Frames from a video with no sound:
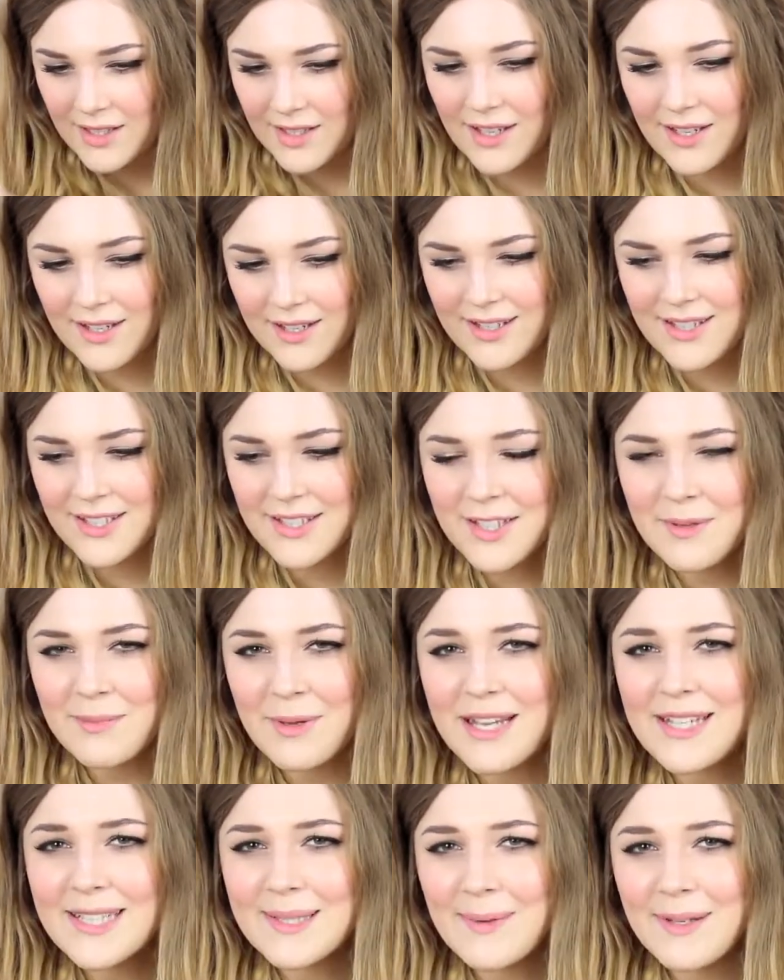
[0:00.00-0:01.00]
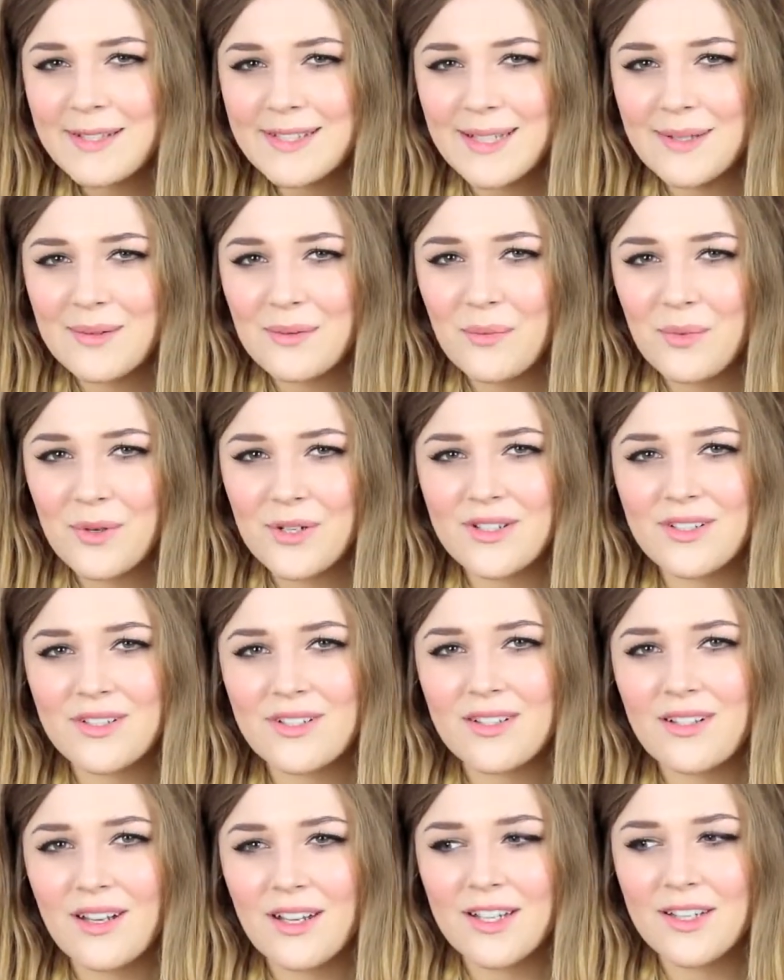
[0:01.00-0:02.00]
to me it smells like wood,
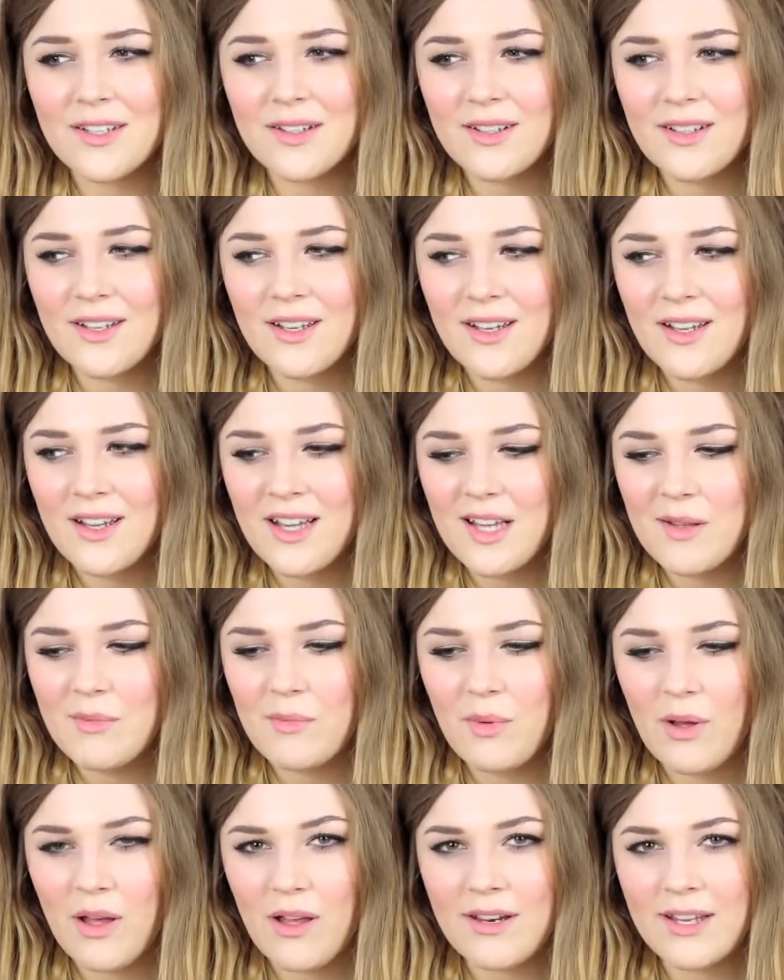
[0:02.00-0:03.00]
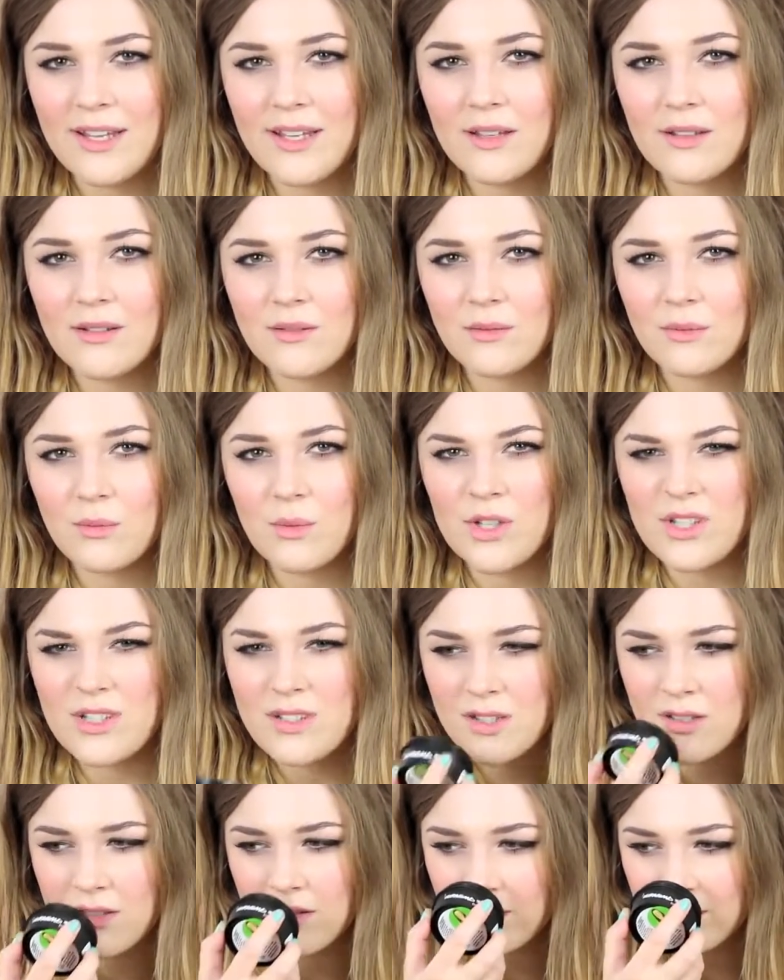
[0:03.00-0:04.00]
like burning
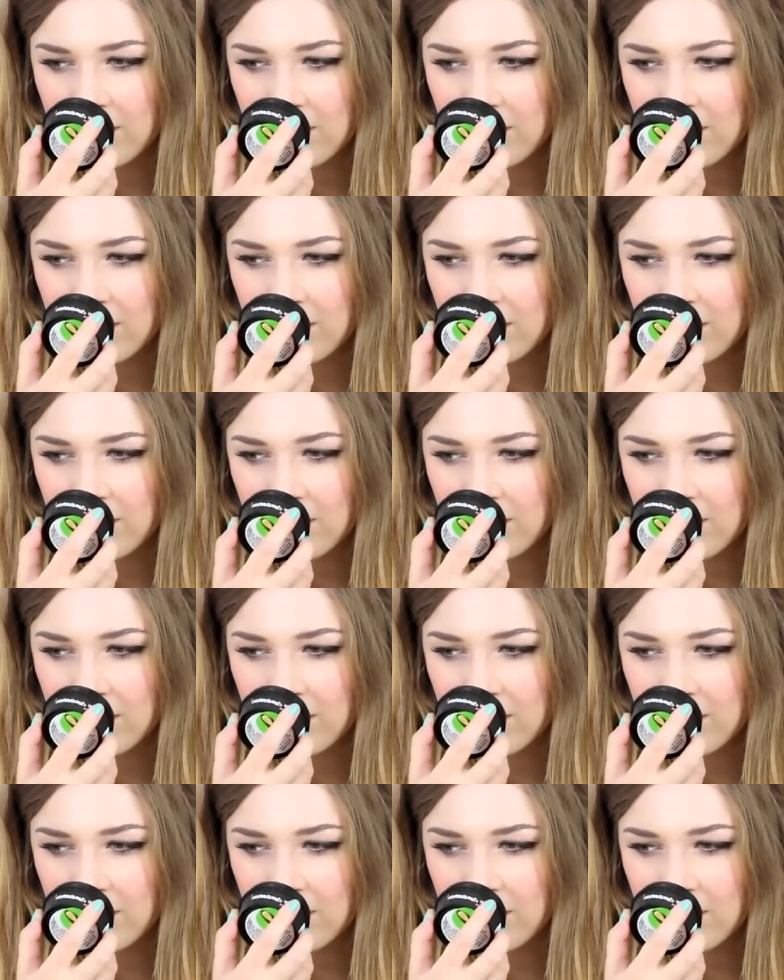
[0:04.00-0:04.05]
wood.